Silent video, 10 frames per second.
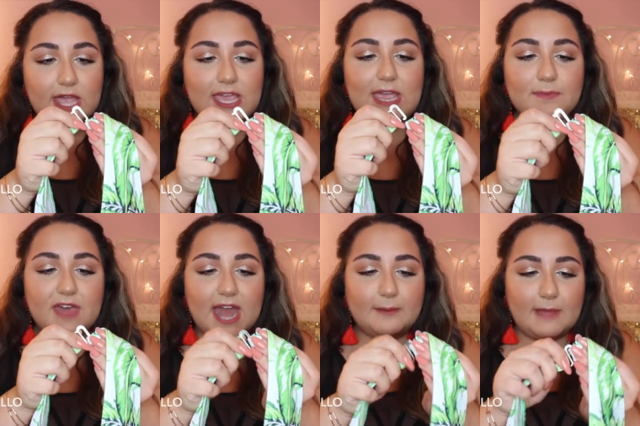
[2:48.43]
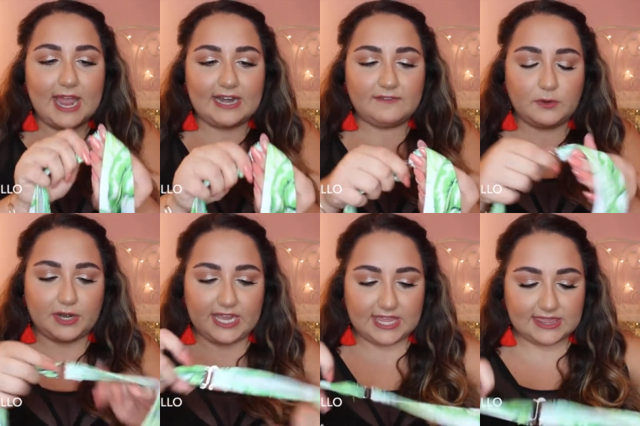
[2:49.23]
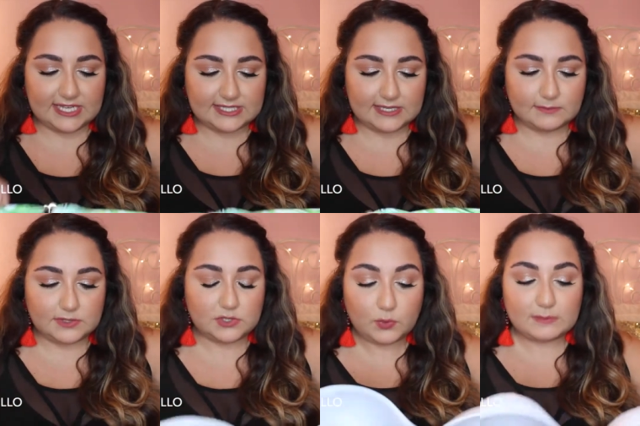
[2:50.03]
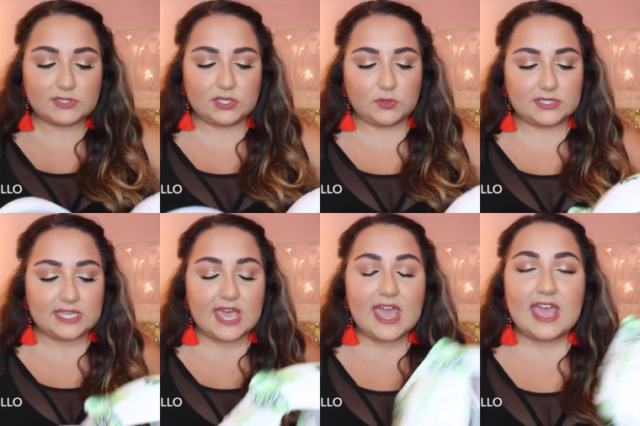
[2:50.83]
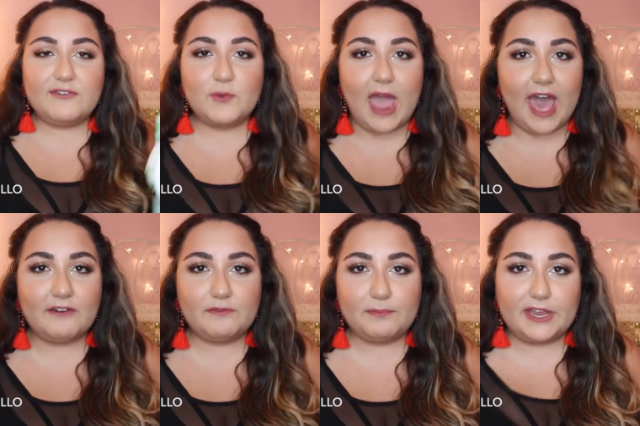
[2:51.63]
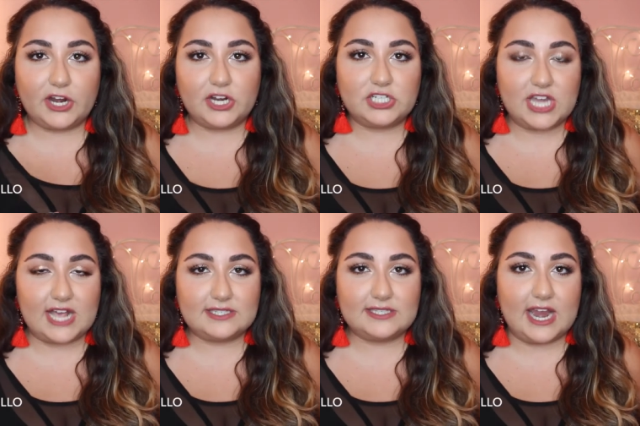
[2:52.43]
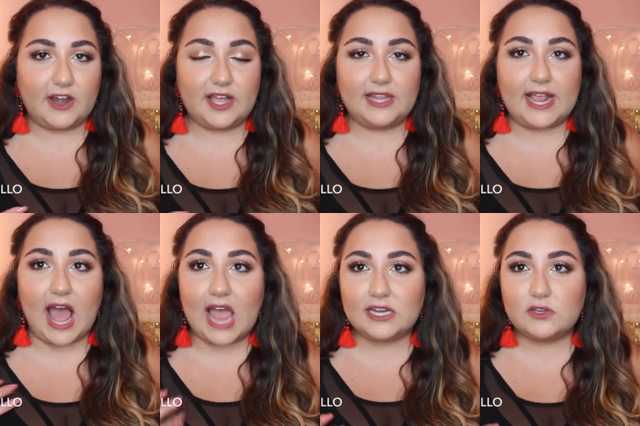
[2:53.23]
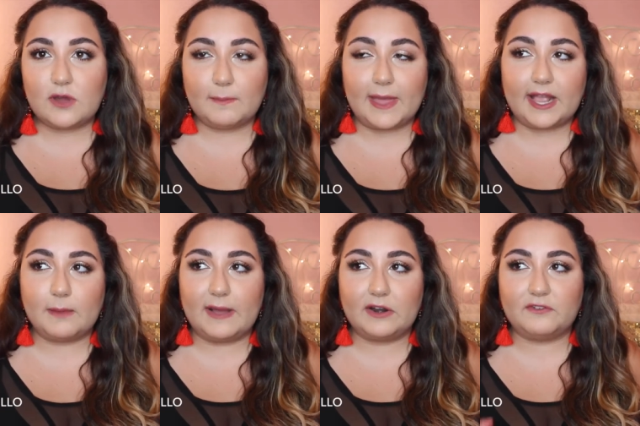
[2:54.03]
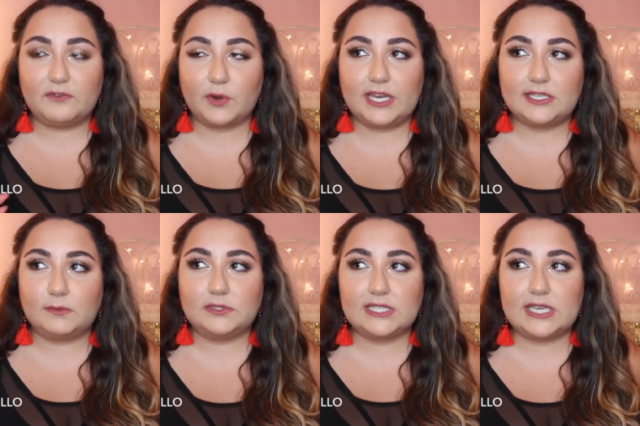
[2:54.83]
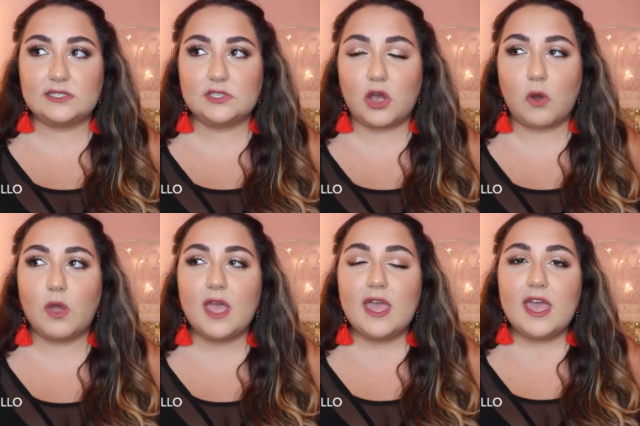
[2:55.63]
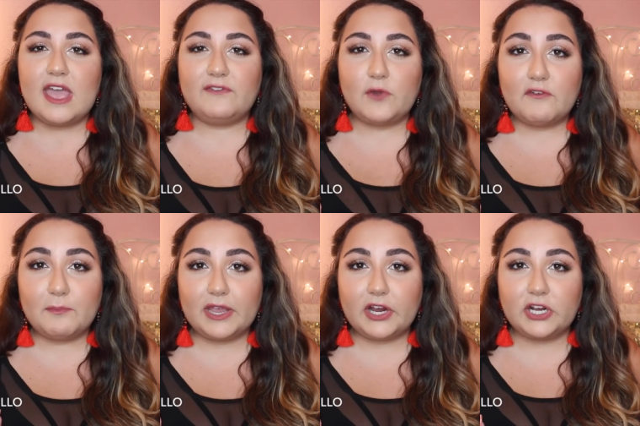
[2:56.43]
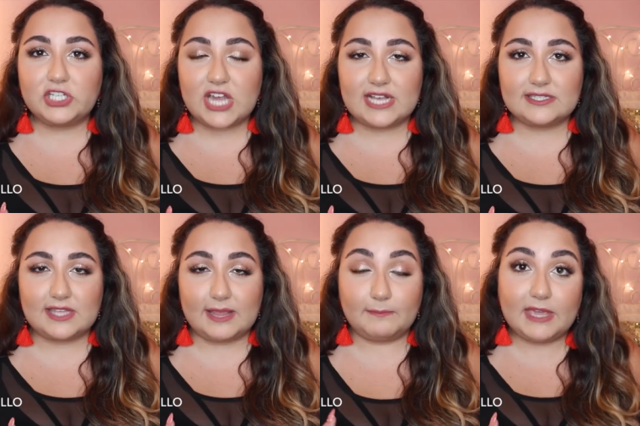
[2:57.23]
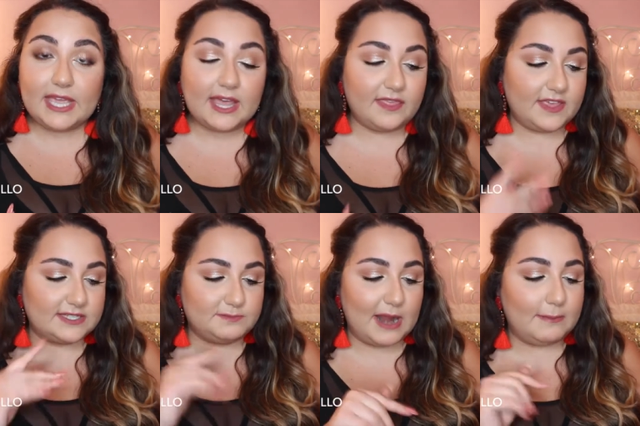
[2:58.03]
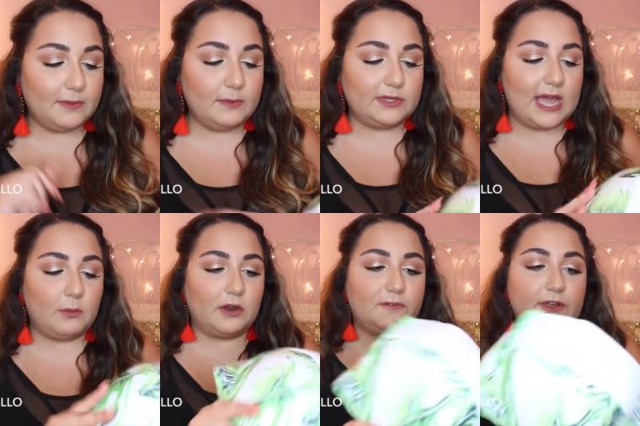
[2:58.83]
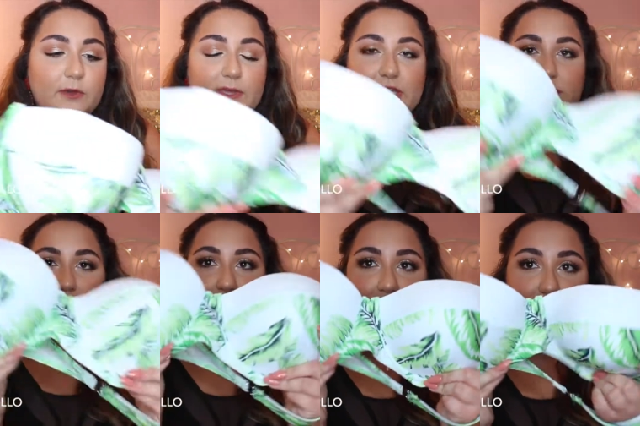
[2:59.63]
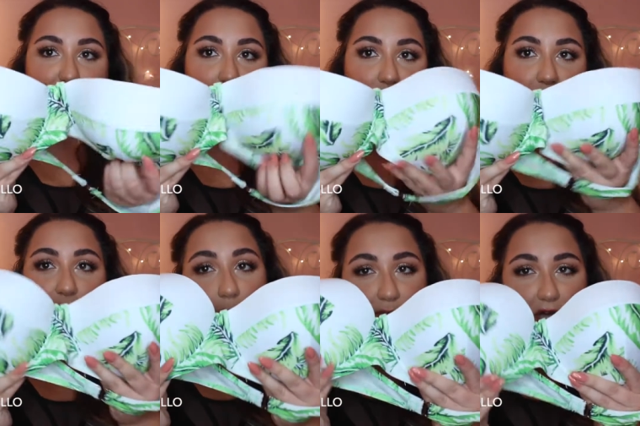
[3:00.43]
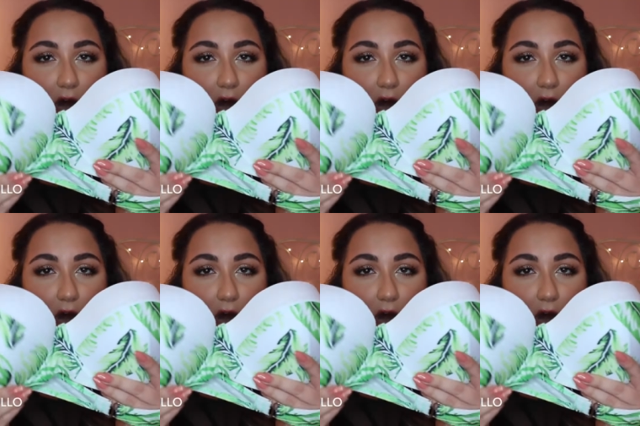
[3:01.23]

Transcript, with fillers: keep that in mind if you were to get this swimsuit. If you have bigger chest area like I do, I'm like about a 40 double D, so if you have a bigger chest like me, this probably will not work for you because look at how small the cups